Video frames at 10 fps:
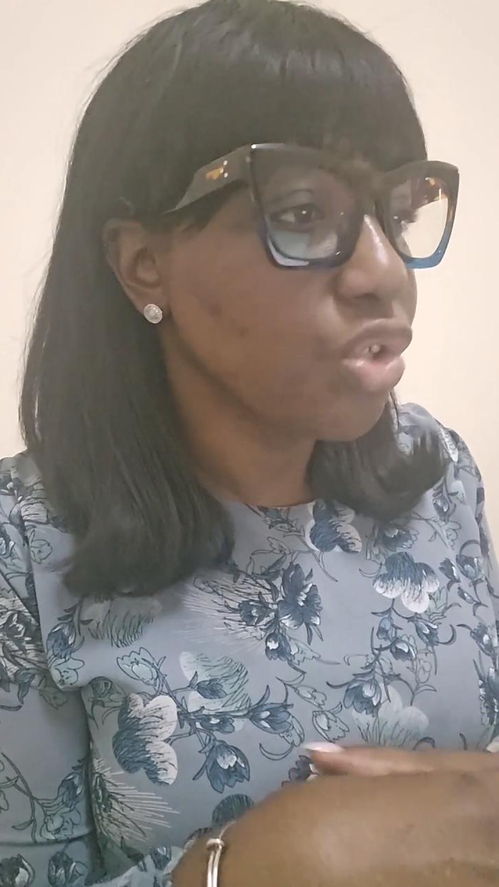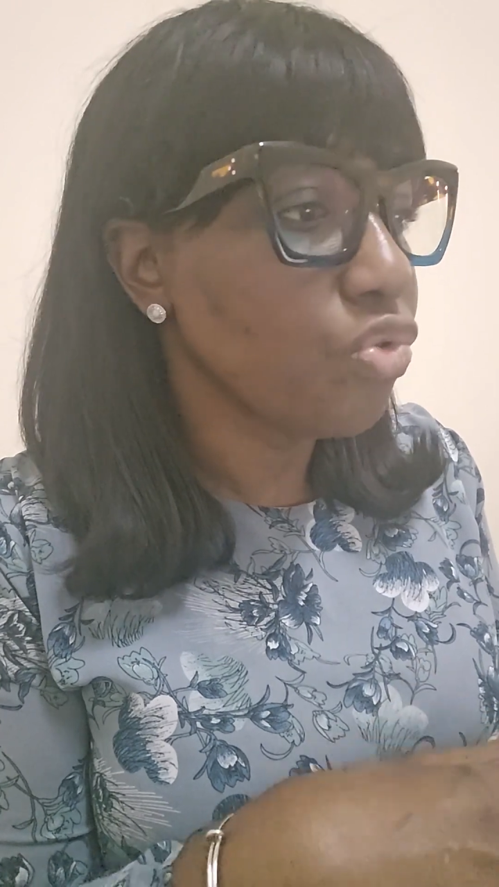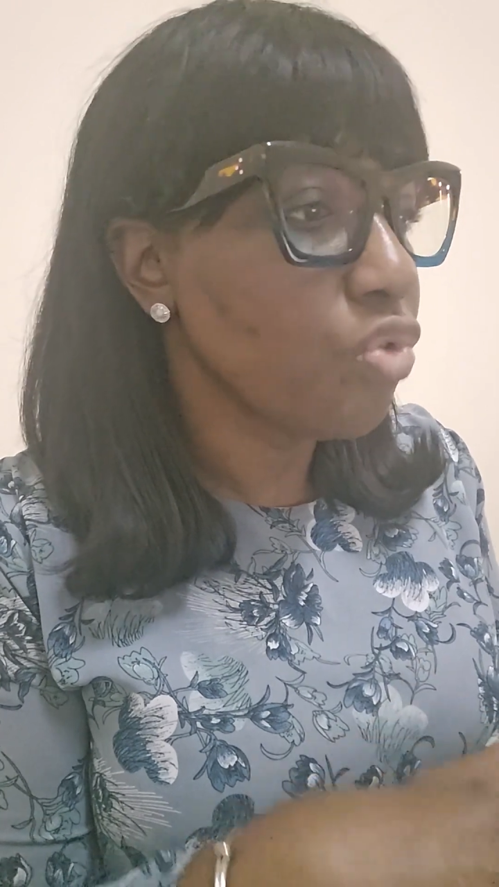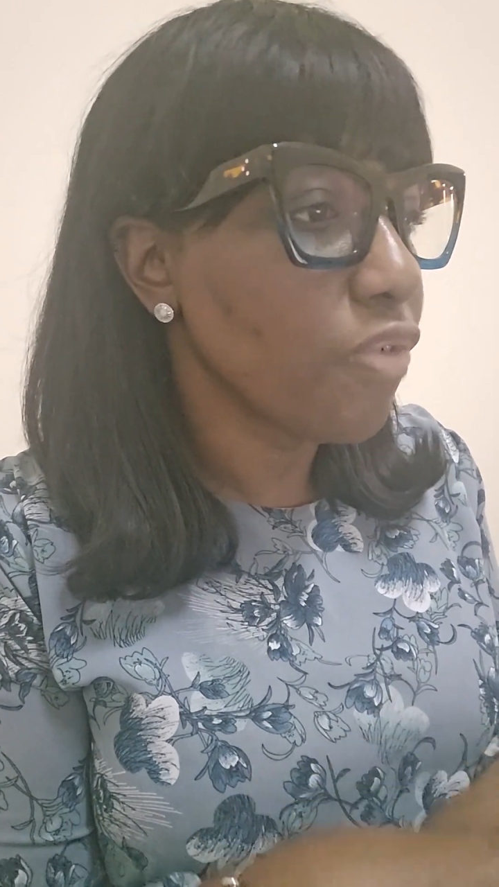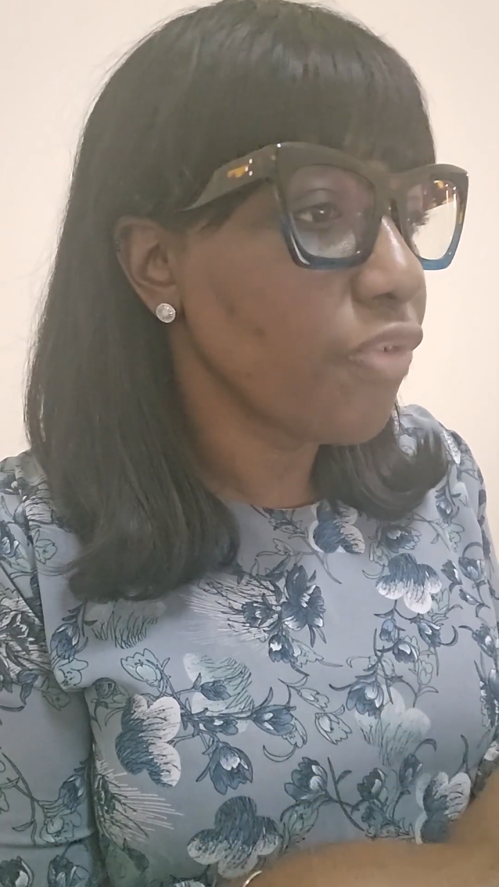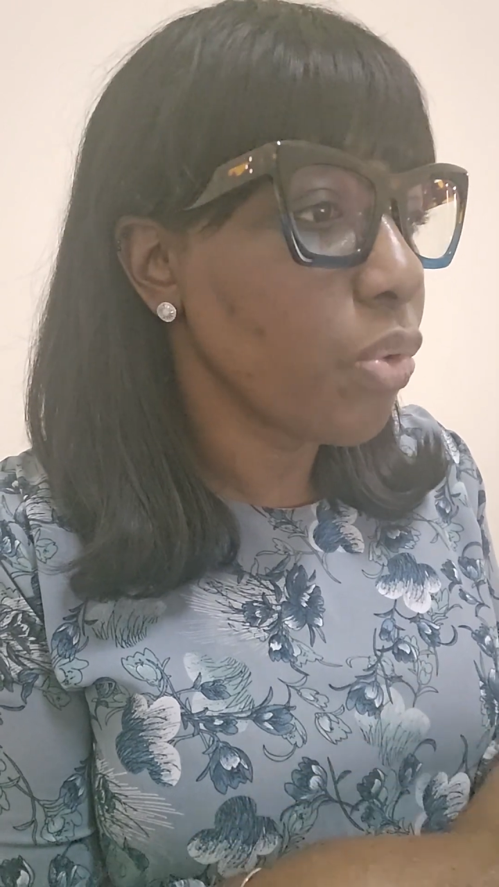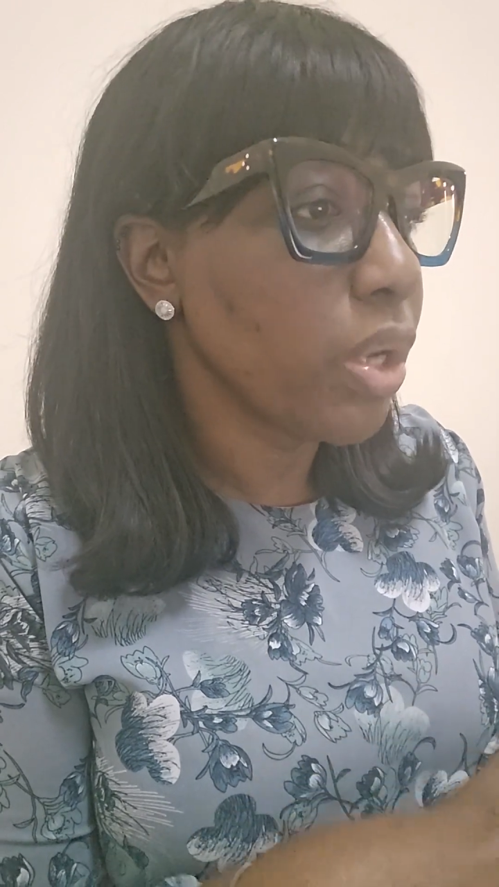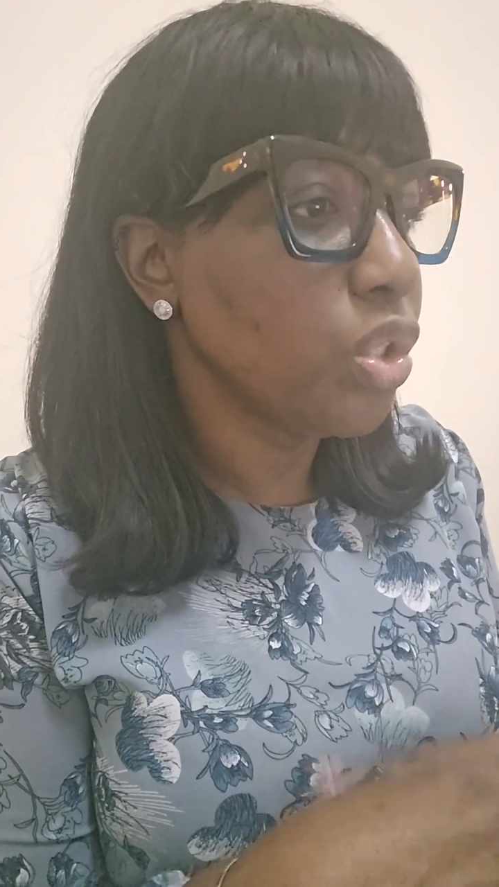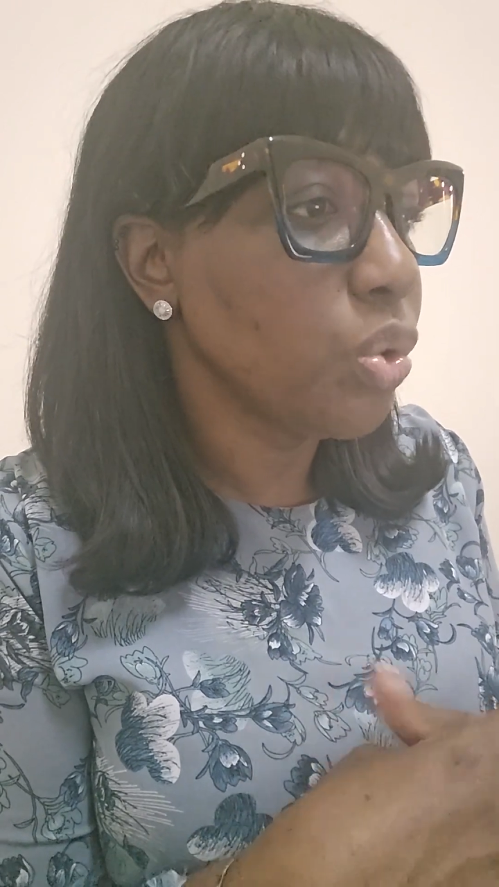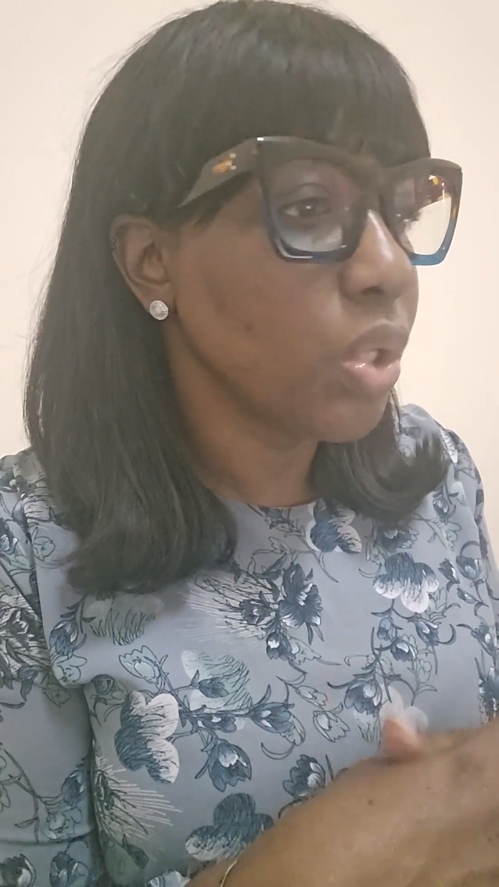to refer
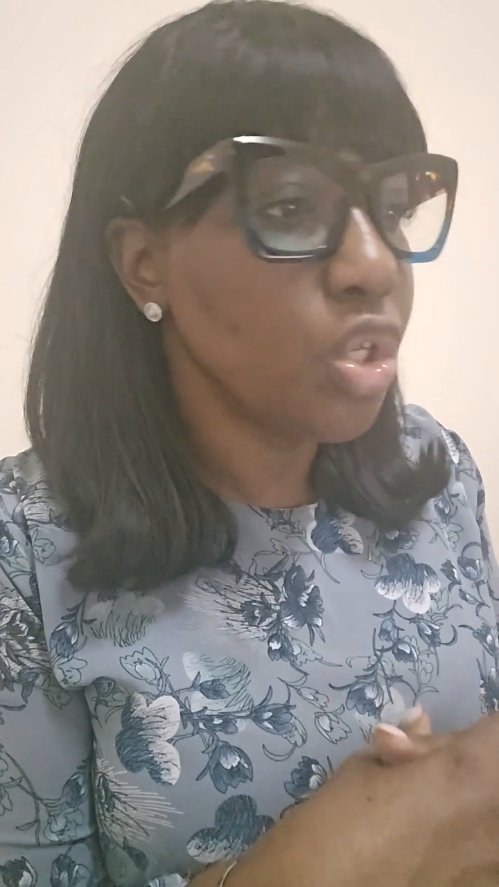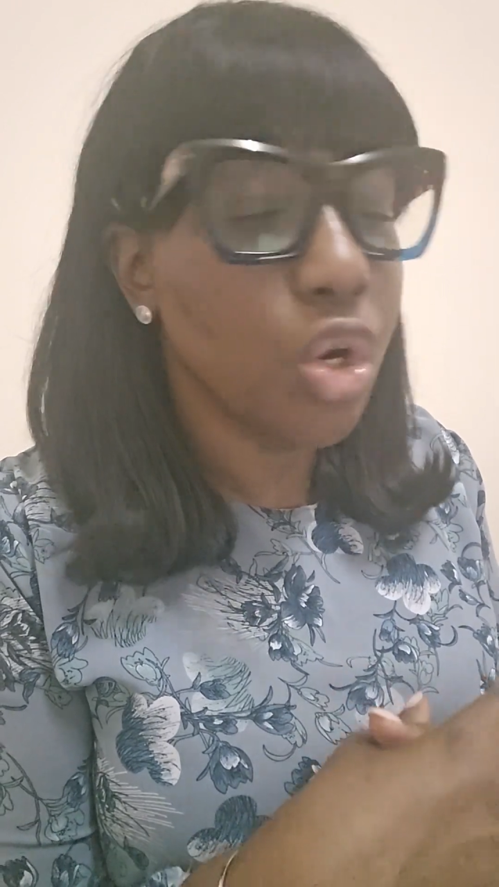when doing